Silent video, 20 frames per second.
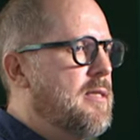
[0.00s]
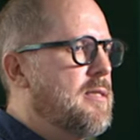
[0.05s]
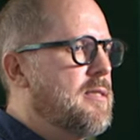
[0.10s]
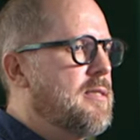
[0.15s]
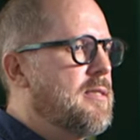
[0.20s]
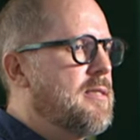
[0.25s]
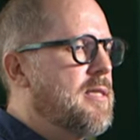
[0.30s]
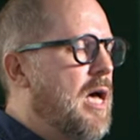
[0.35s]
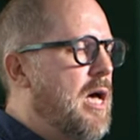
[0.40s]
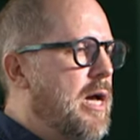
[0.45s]

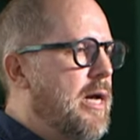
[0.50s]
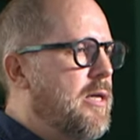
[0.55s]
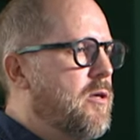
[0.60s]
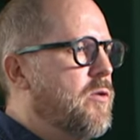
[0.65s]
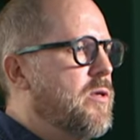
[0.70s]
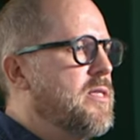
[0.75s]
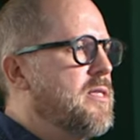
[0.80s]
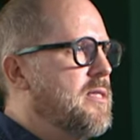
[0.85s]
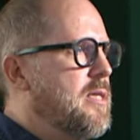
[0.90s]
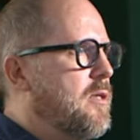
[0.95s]
sign or
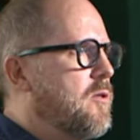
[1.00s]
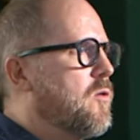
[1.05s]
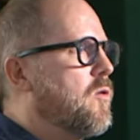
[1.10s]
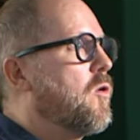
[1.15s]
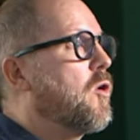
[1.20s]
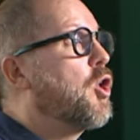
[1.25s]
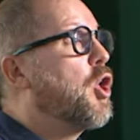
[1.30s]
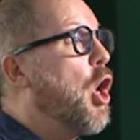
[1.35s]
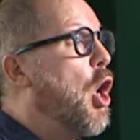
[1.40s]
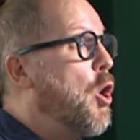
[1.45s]
a signal
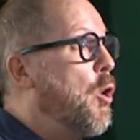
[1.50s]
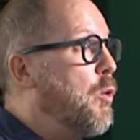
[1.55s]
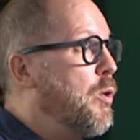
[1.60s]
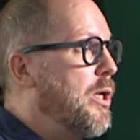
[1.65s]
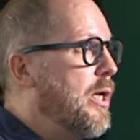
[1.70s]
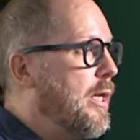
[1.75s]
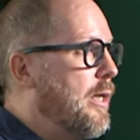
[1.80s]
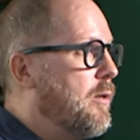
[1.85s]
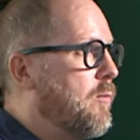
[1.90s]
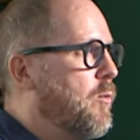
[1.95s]
or
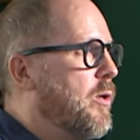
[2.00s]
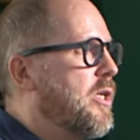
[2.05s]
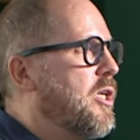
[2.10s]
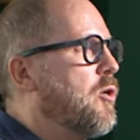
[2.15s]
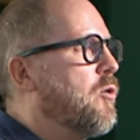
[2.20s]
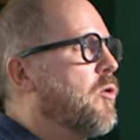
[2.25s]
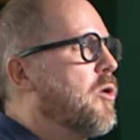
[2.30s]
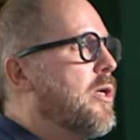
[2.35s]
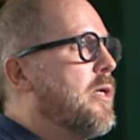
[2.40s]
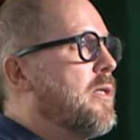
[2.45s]
coding when
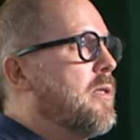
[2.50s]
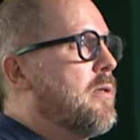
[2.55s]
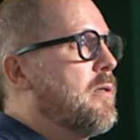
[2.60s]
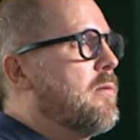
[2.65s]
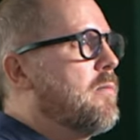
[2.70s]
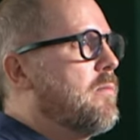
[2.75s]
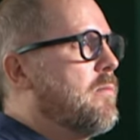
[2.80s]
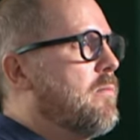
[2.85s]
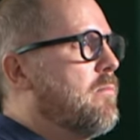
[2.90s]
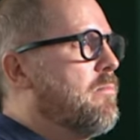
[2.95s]
you're in
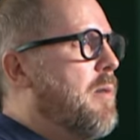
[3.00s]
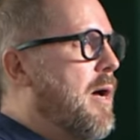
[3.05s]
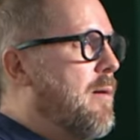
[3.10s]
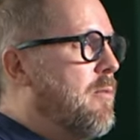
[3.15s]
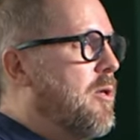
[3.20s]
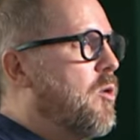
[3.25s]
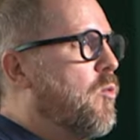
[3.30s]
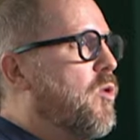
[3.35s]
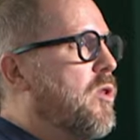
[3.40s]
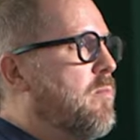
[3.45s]

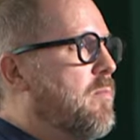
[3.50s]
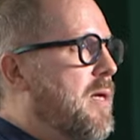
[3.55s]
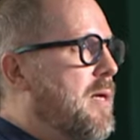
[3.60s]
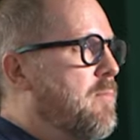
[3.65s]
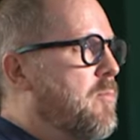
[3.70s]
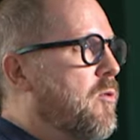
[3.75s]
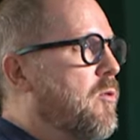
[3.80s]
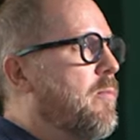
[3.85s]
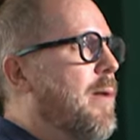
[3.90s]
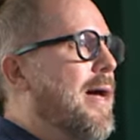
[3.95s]
public with
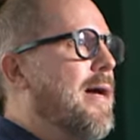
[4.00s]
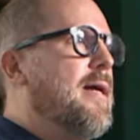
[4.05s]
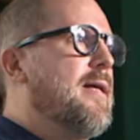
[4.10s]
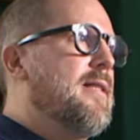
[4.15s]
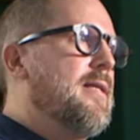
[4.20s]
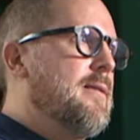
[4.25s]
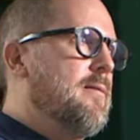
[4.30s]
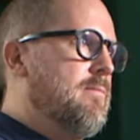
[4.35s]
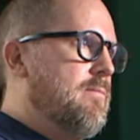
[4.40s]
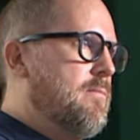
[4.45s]
people back in
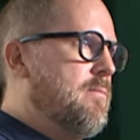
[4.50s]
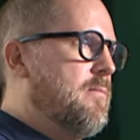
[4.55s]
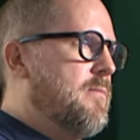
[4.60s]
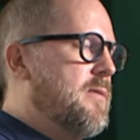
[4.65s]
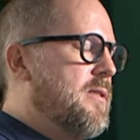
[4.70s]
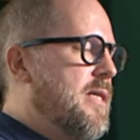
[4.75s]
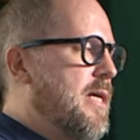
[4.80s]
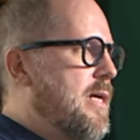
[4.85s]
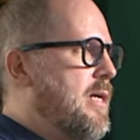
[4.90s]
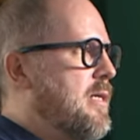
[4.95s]
the
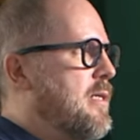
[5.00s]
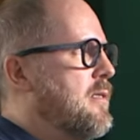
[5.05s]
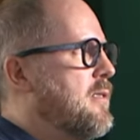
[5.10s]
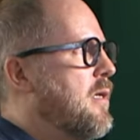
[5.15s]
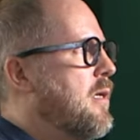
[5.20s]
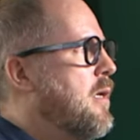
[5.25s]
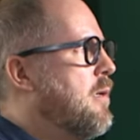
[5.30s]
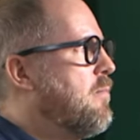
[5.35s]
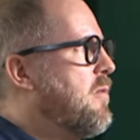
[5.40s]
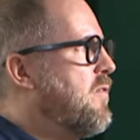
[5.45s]
days
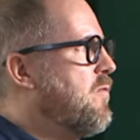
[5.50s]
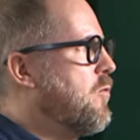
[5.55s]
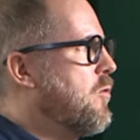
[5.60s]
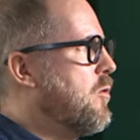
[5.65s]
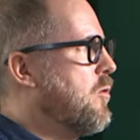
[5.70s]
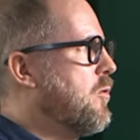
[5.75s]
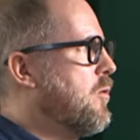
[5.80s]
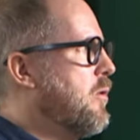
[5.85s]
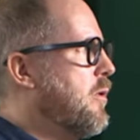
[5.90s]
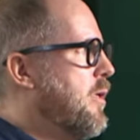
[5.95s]

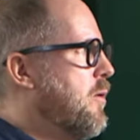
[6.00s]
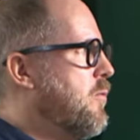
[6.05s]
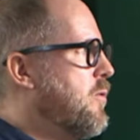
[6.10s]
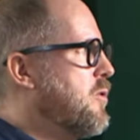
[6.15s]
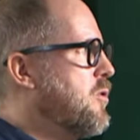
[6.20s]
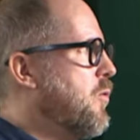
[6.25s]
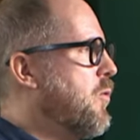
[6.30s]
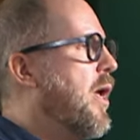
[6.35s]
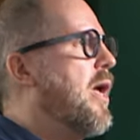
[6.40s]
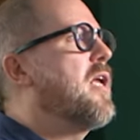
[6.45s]
before it
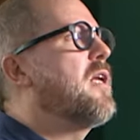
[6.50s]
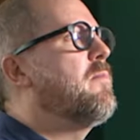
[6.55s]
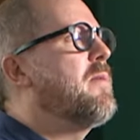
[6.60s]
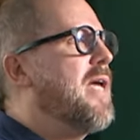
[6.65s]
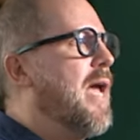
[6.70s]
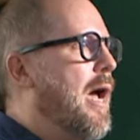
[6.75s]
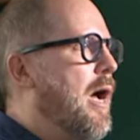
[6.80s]
was okay to be